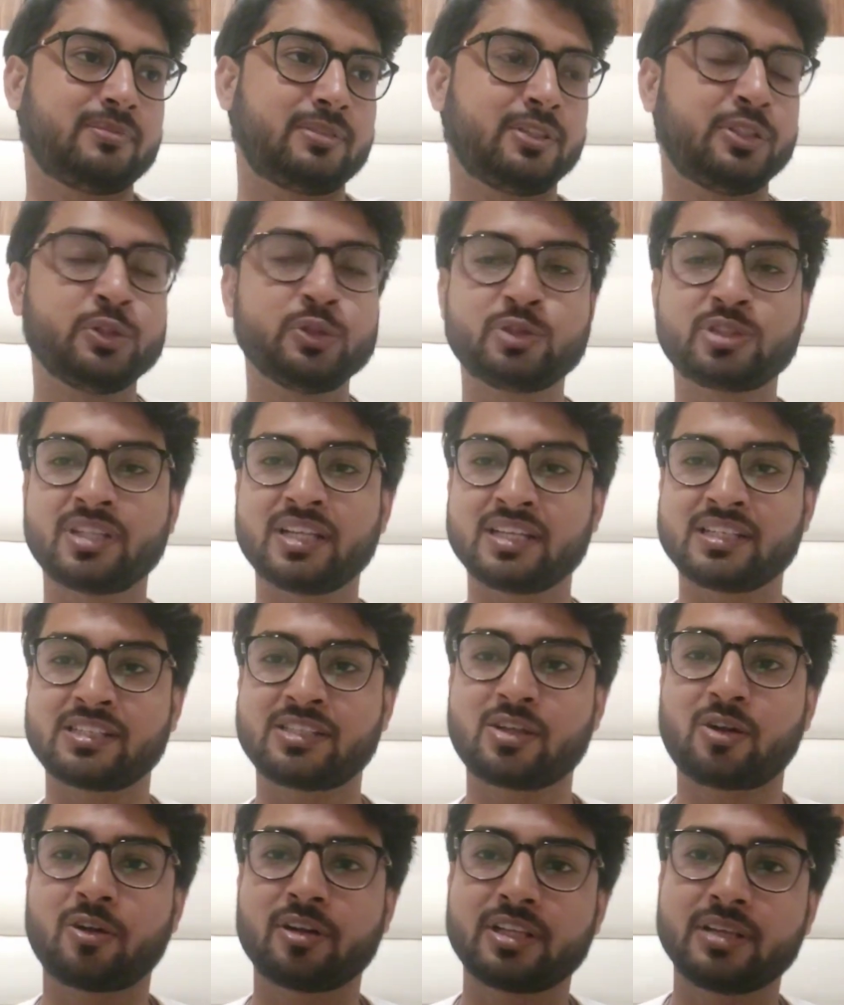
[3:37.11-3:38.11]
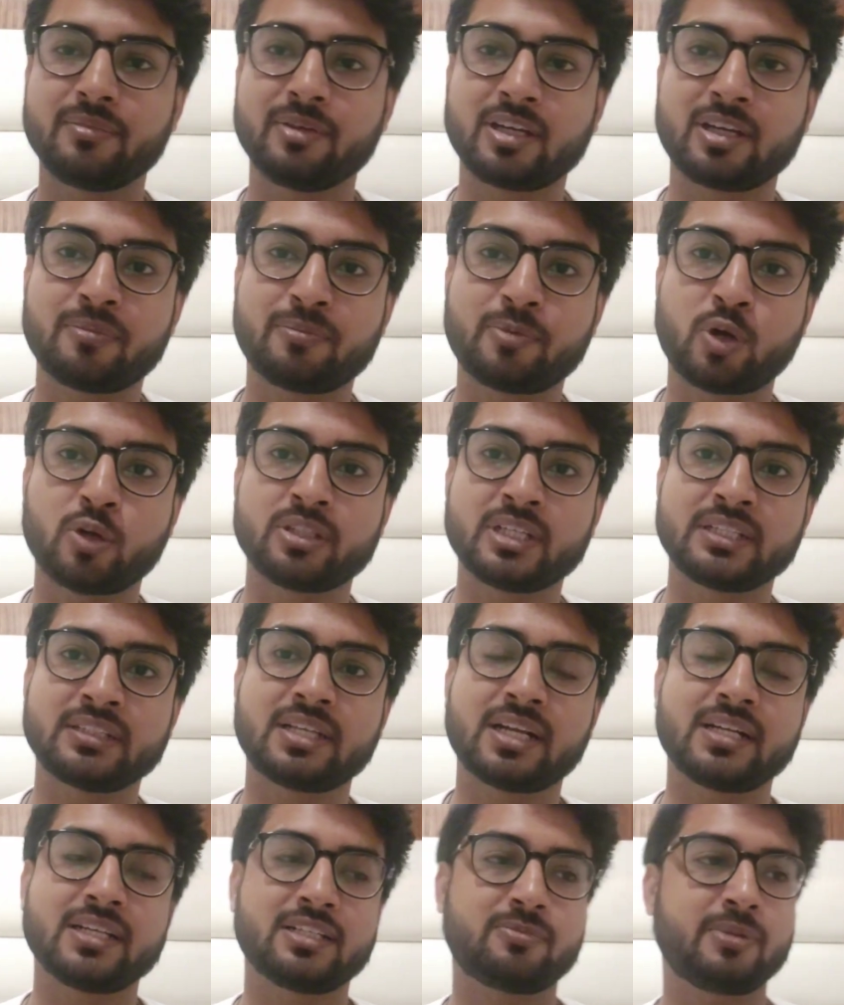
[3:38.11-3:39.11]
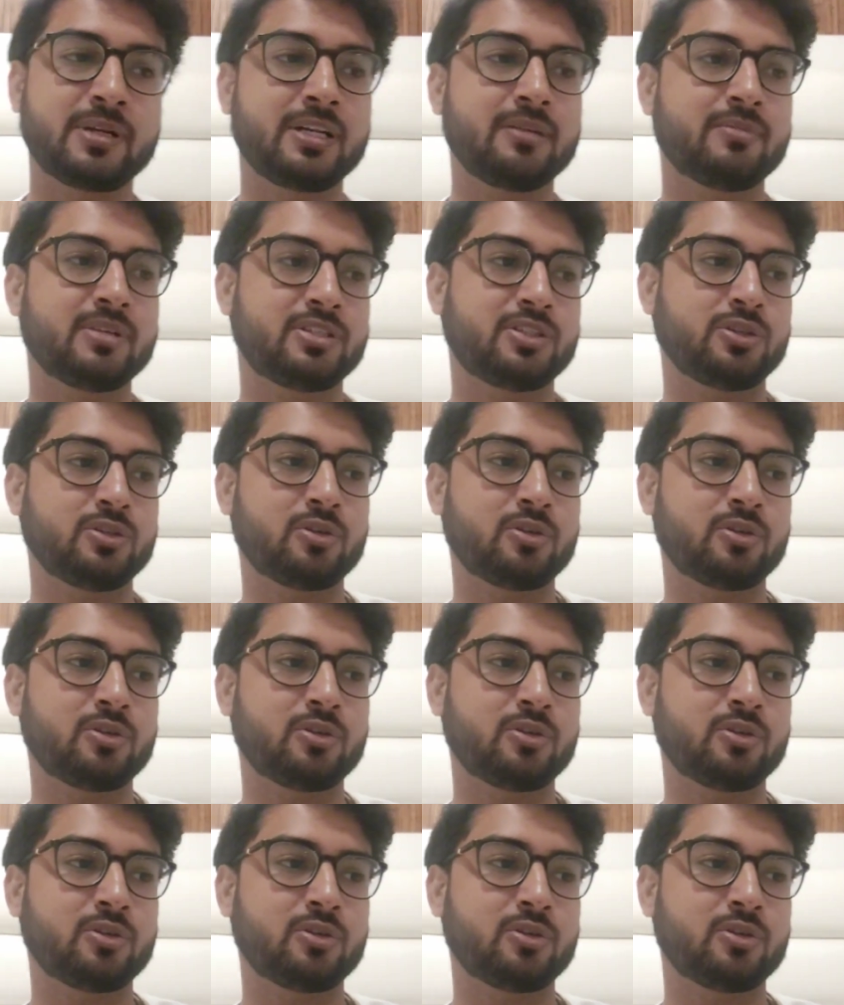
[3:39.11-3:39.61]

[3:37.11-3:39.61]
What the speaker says: useless, or they make a project that is pretty much,